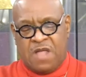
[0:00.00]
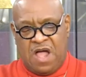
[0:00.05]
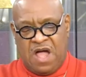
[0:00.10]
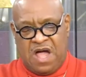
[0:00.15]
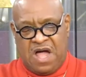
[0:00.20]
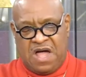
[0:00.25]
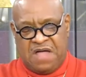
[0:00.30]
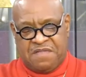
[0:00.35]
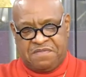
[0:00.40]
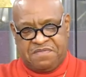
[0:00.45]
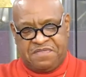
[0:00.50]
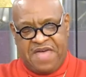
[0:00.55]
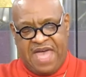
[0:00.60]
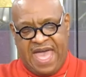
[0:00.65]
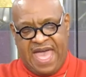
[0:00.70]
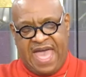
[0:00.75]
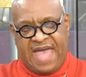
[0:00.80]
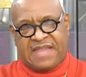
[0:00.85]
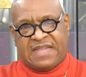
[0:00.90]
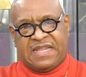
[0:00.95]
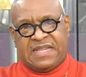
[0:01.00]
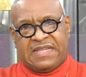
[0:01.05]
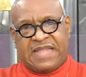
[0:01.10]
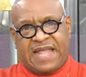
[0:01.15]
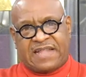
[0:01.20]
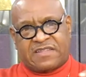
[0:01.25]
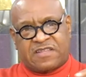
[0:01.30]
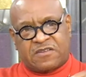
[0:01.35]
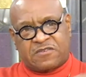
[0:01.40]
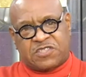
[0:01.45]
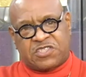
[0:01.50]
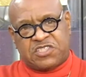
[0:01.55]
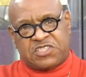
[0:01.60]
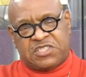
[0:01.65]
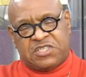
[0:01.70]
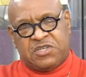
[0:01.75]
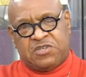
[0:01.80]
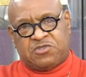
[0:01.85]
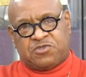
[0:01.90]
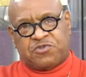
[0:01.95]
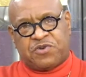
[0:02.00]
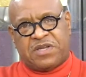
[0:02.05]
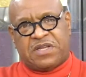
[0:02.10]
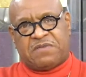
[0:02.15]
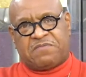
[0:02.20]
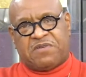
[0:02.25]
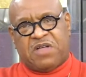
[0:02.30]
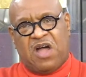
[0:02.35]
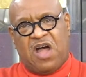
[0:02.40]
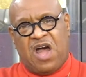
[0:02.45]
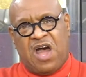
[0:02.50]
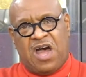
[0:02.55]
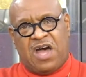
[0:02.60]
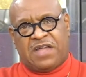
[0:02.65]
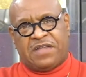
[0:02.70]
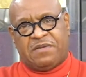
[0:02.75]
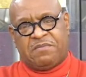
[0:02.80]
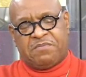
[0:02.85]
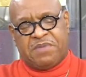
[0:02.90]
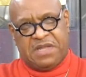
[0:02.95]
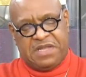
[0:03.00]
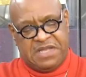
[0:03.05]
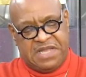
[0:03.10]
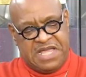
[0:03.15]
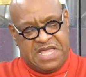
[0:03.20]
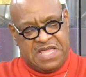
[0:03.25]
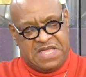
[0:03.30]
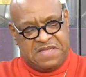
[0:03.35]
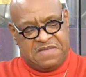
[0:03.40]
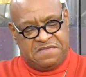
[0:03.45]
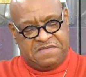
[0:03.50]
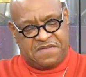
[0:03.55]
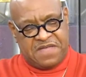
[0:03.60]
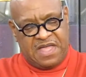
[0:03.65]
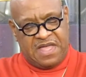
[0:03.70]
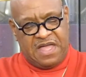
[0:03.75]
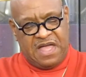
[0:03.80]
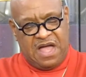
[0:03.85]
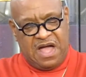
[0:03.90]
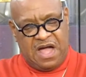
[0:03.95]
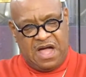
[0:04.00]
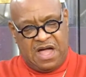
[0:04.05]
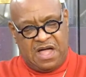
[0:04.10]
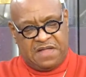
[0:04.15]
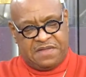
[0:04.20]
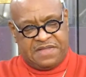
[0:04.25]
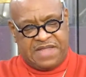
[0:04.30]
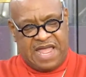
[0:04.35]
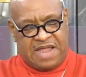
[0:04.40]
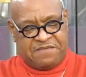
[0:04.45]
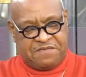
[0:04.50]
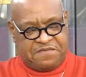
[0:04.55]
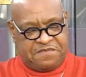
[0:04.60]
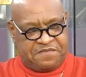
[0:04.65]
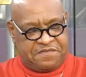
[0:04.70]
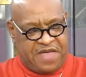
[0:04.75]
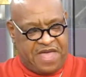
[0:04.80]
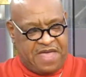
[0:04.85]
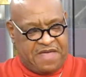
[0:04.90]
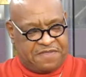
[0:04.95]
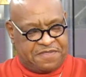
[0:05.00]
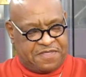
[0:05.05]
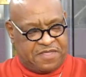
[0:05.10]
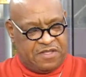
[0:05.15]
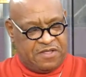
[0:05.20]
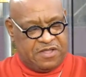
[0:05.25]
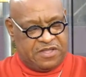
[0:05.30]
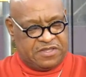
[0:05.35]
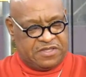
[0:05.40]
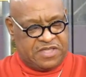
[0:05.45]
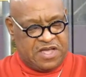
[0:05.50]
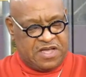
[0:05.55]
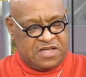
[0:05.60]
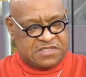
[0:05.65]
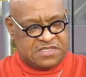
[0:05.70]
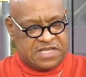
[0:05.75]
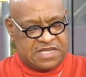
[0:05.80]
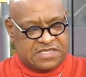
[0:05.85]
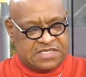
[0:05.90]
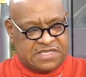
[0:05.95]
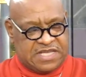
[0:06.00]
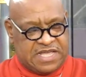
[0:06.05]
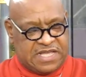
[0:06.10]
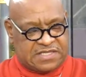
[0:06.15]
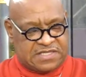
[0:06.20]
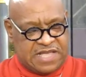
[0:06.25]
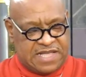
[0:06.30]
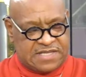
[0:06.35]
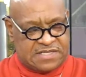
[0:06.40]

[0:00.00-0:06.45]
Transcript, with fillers: uh, that that the children of God believe uh, that faith does exist.